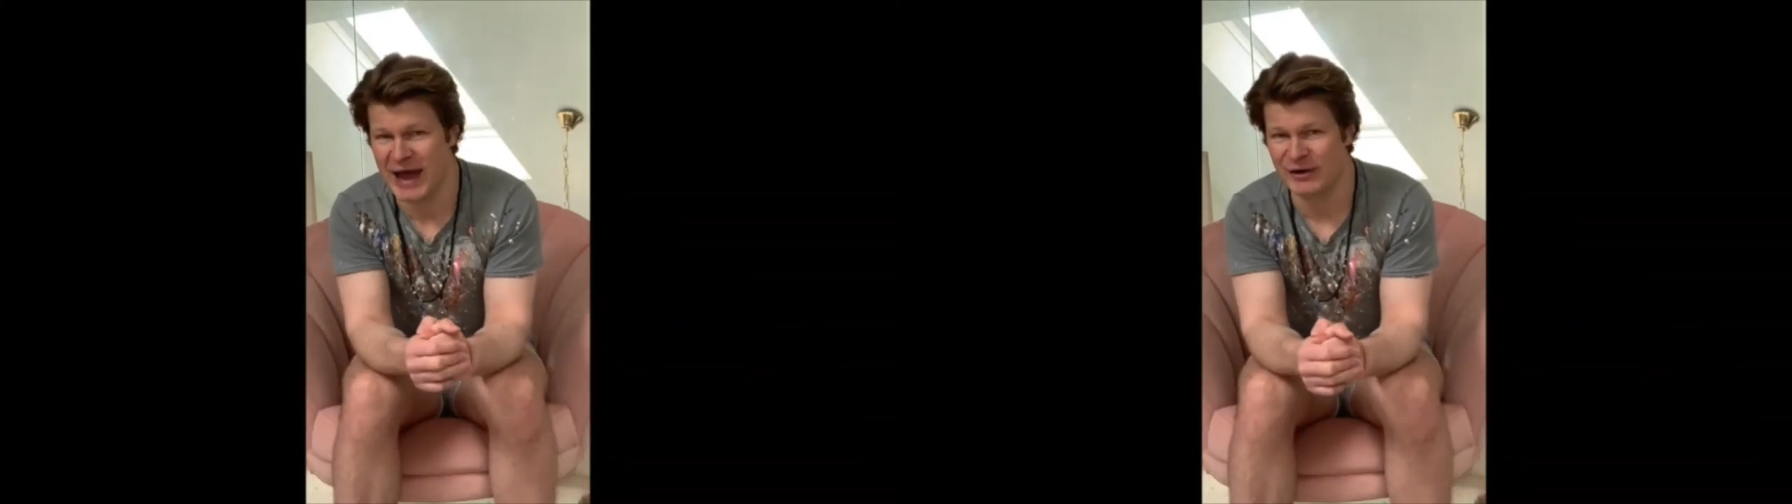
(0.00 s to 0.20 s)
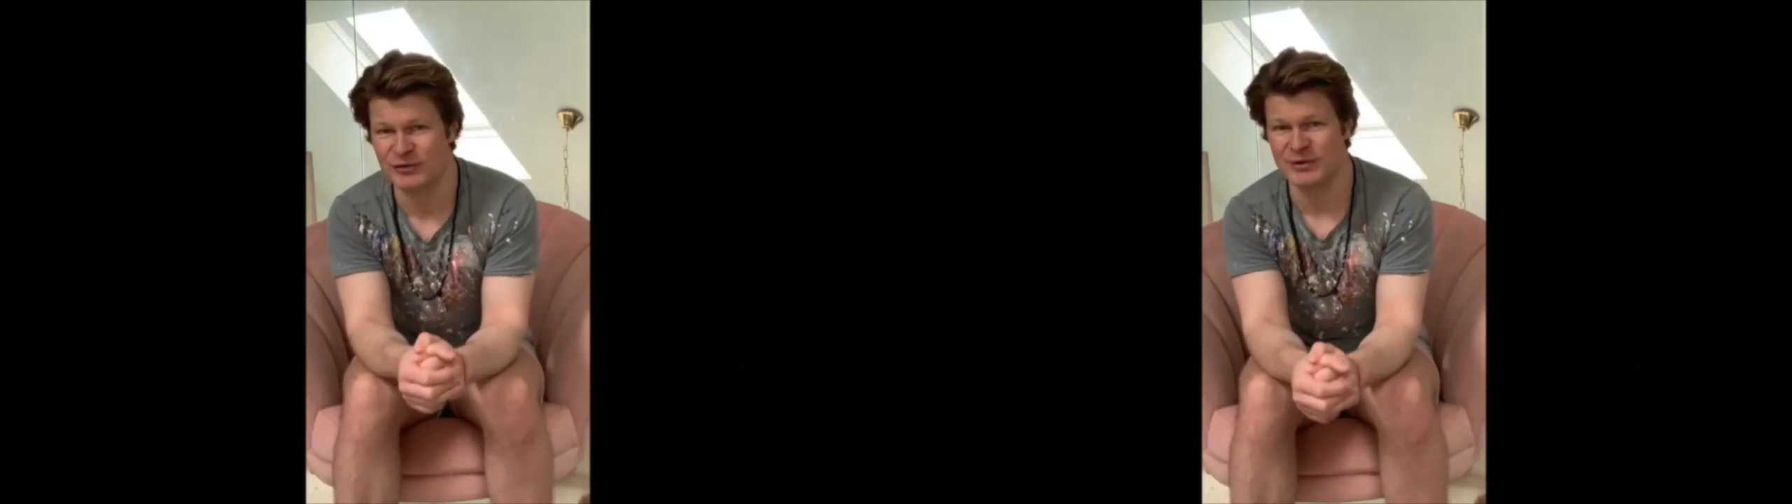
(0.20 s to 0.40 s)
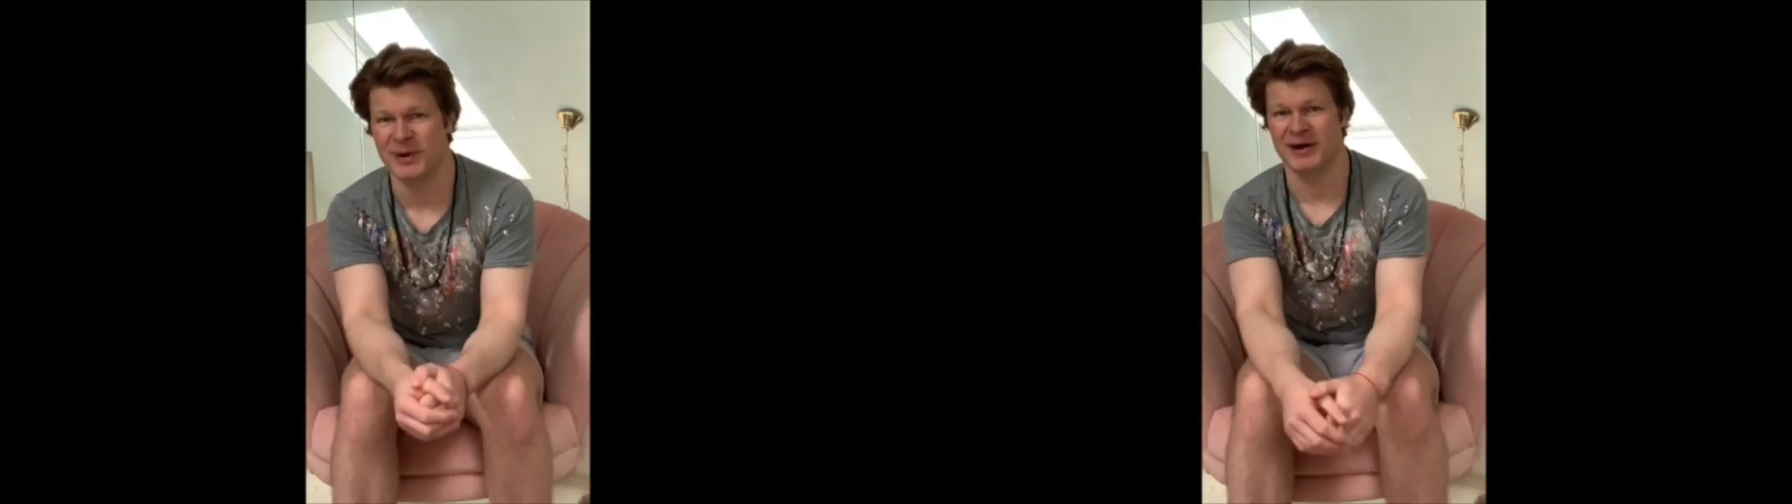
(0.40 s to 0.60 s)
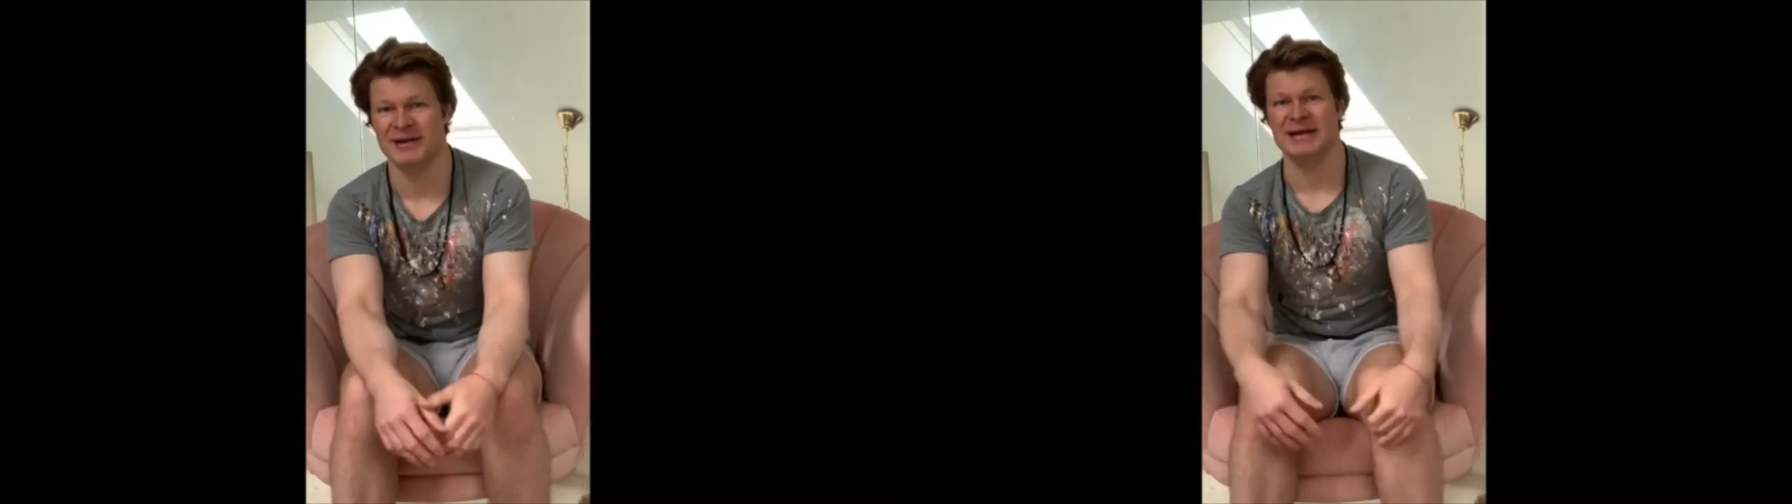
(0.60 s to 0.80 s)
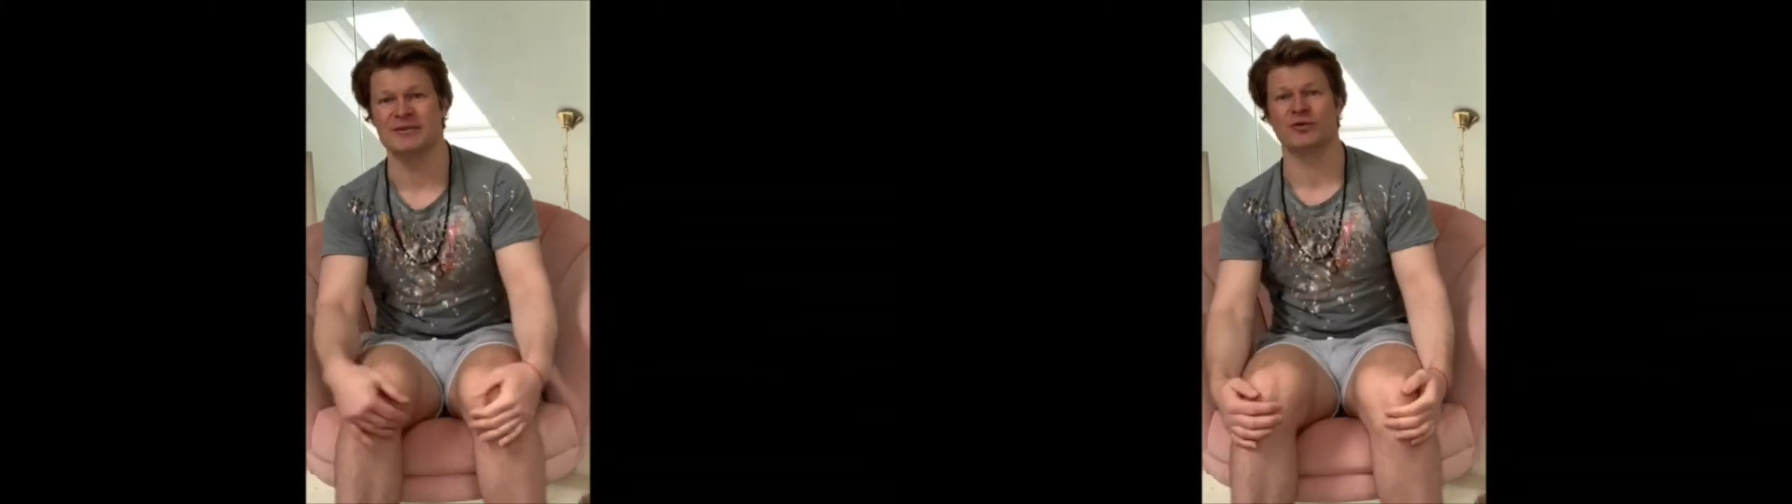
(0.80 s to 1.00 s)

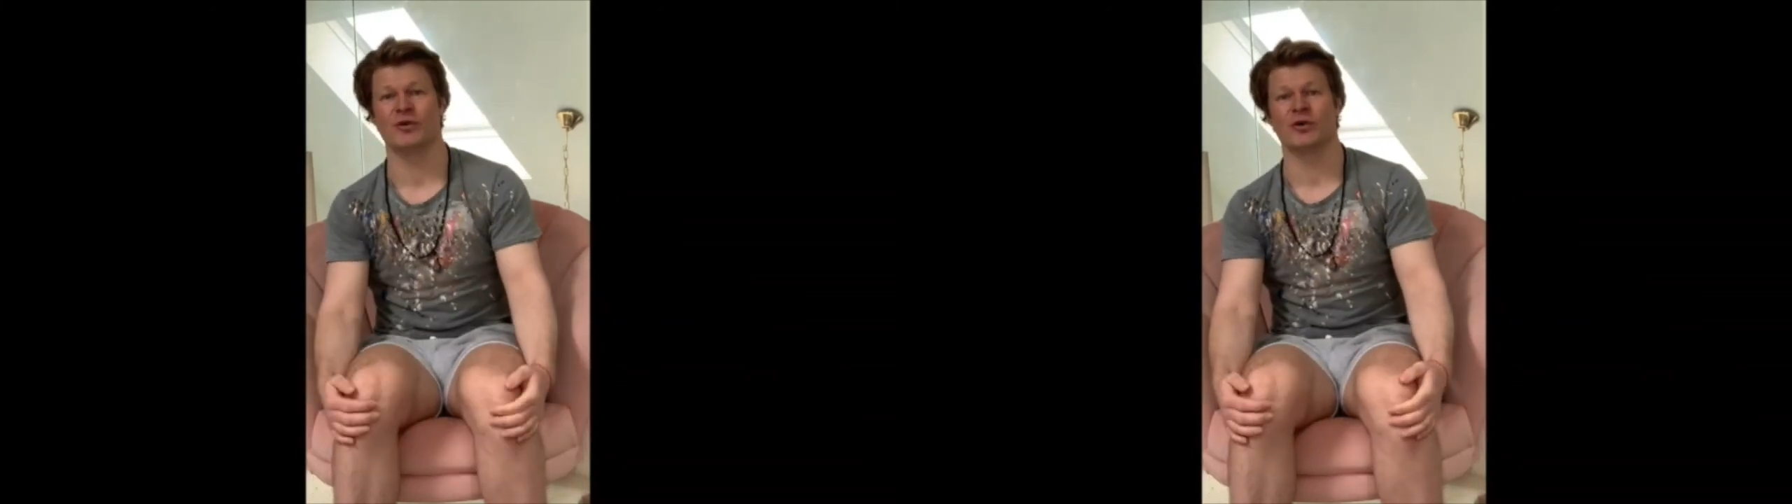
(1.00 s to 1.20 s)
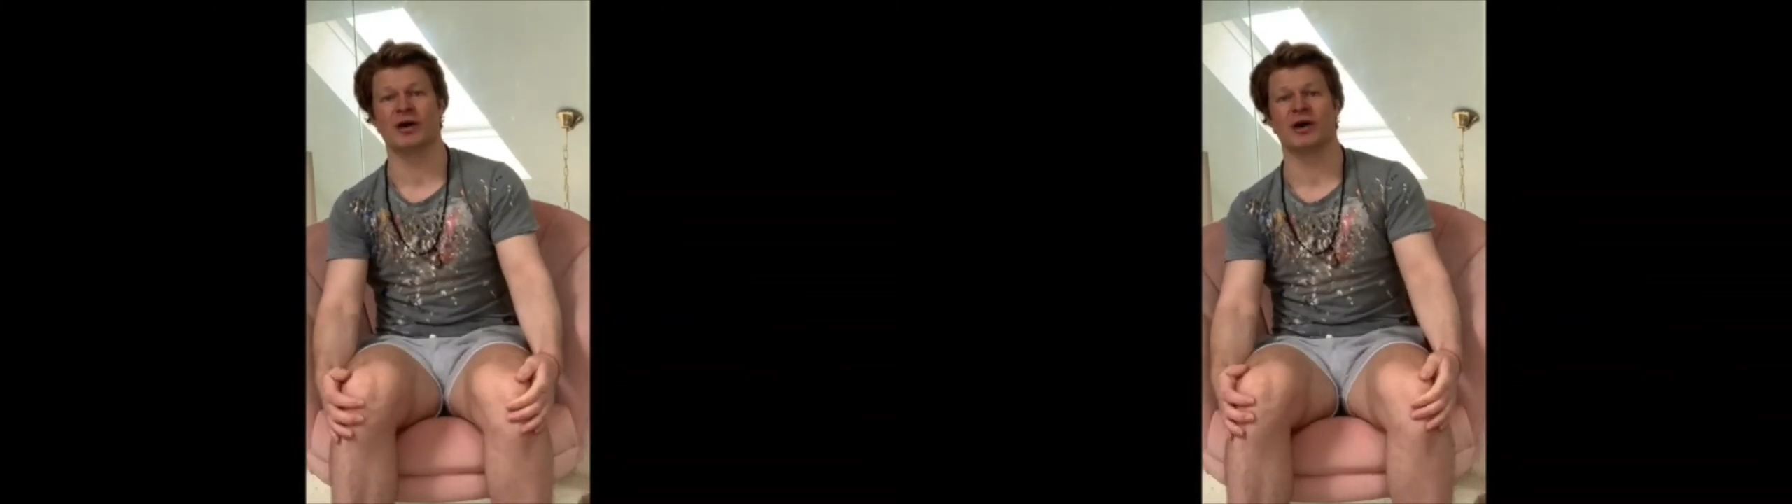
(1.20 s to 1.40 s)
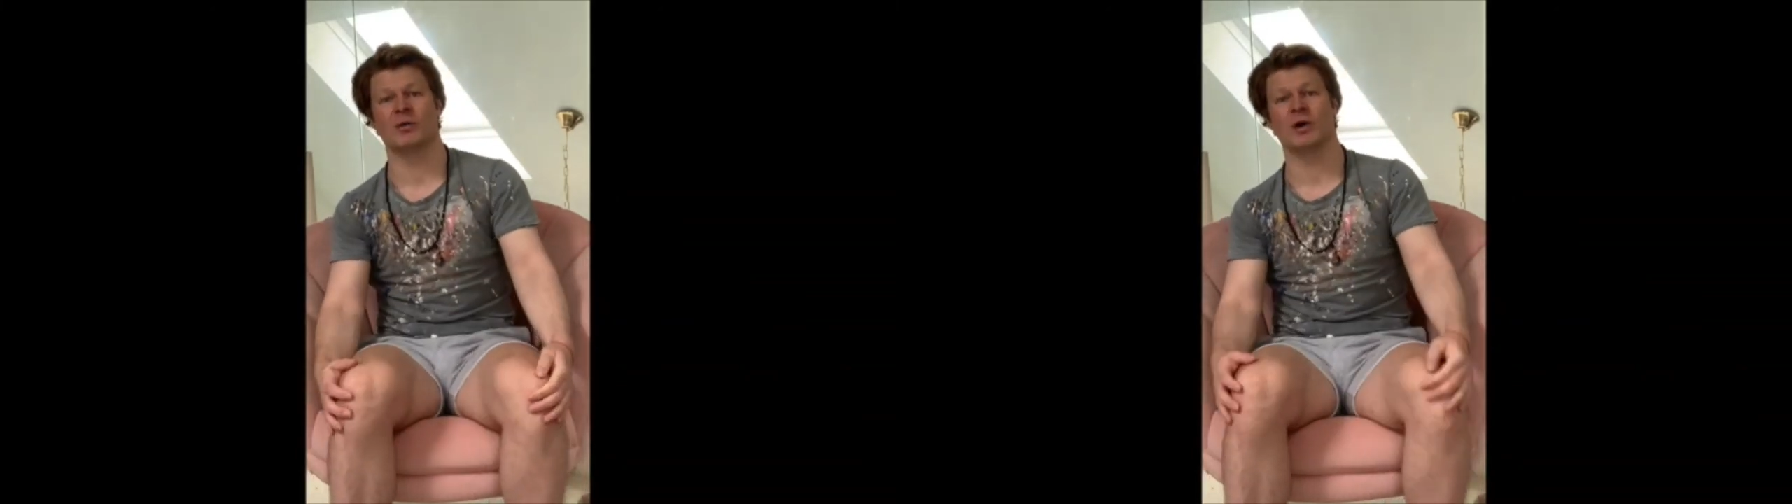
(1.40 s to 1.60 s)
everybody for